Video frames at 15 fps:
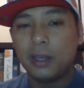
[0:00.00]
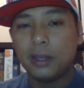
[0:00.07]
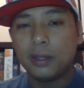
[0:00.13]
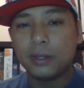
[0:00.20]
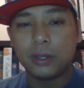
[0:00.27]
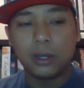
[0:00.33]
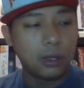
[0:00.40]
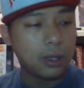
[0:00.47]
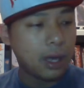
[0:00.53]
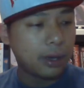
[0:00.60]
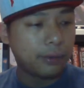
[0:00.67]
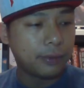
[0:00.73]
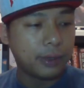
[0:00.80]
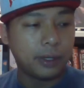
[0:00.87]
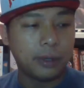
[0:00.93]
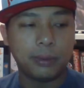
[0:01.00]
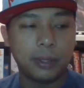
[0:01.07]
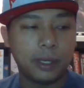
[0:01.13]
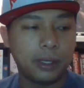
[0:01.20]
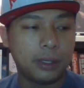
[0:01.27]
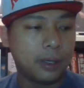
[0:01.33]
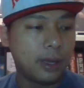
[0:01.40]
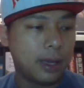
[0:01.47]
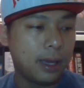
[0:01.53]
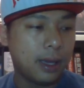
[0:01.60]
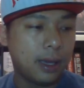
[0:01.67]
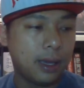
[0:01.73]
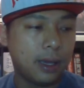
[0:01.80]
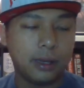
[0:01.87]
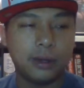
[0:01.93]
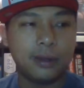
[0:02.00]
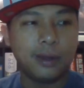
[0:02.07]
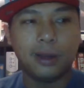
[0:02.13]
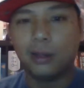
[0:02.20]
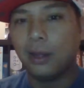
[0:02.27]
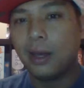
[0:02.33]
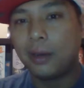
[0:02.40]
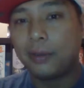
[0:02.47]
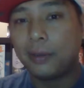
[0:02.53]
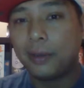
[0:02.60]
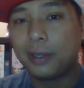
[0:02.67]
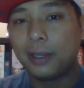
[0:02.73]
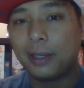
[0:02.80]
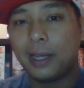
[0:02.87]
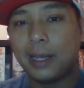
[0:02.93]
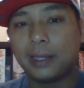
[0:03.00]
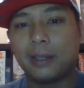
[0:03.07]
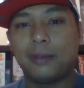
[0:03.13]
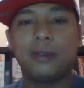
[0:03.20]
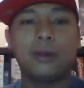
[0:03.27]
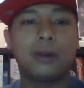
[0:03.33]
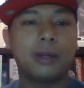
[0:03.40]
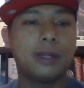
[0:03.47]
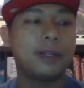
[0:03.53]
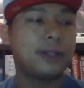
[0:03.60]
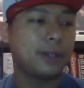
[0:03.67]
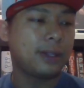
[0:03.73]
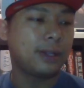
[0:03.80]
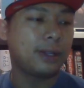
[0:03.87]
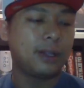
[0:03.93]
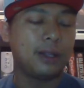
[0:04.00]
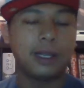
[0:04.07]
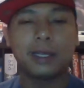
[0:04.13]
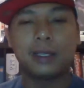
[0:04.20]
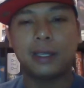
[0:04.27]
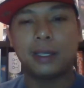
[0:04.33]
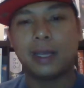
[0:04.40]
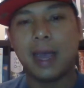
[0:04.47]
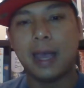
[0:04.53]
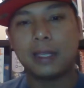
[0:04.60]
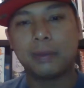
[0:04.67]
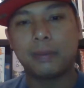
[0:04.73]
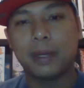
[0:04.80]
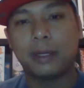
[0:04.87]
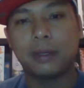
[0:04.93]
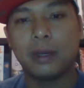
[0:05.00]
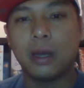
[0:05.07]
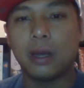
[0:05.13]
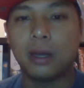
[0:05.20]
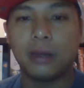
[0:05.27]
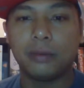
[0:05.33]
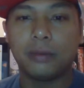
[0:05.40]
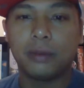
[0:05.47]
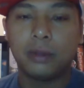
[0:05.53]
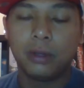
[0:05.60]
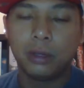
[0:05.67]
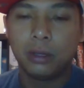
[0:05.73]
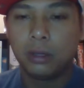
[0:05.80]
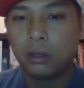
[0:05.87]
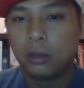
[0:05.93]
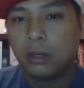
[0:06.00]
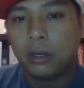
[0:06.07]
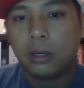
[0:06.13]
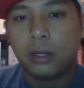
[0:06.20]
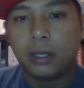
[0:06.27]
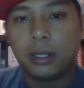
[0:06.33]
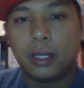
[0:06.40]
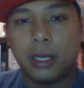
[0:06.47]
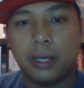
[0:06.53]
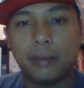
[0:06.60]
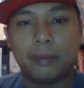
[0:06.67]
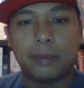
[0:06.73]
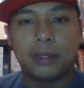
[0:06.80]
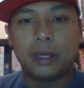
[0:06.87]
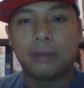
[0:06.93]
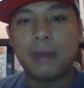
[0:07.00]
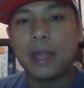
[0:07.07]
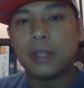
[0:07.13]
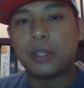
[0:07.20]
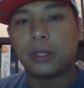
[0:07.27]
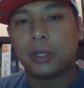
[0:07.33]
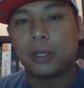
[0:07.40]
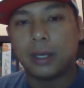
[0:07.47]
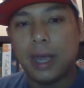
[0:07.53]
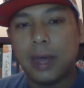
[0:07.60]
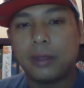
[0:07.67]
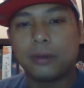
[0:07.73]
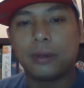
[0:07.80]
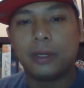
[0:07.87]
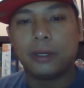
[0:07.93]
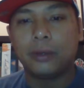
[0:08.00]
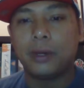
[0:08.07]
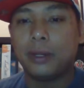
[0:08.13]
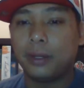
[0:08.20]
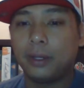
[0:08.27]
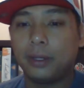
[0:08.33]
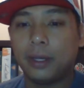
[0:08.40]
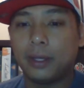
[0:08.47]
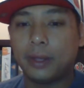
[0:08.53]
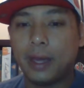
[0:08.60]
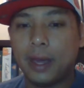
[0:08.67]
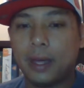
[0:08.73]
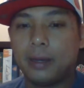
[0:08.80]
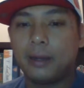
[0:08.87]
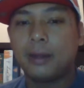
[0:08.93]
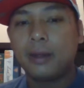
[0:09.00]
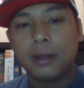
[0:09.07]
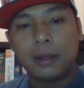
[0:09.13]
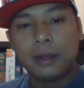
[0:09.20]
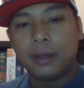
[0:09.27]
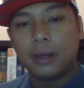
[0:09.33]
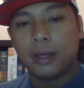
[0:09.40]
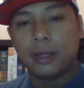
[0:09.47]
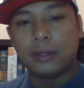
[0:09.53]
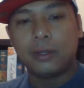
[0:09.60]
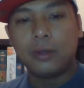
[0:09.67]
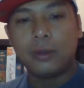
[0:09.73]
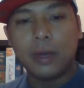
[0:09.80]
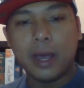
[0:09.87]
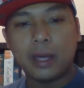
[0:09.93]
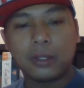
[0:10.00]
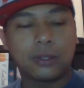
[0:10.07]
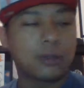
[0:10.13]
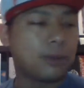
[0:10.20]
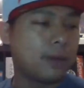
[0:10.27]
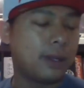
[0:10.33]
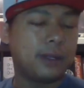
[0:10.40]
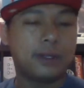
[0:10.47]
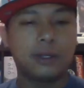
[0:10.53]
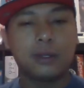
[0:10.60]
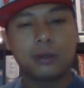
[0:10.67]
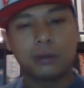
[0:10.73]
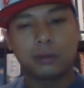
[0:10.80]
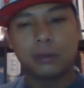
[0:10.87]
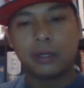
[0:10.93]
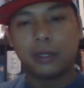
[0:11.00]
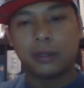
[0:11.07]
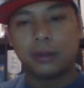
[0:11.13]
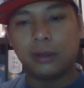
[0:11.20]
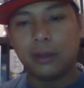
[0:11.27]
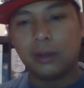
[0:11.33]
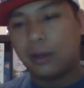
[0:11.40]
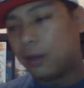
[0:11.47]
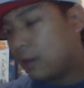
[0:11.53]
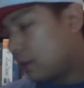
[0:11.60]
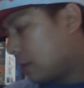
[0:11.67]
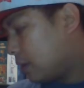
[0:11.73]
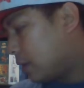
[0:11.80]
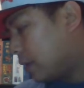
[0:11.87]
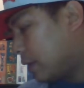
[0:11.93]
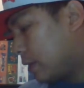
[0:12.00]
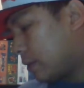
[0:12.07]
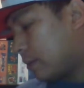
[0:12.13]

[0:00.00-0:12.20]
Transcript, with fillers: It is a lot of fun to play, and a lot of fun to collect if you are into the collecting aspect of games like Magic the Gathering or anything like that. And 2 extra ones. I know we're running long on this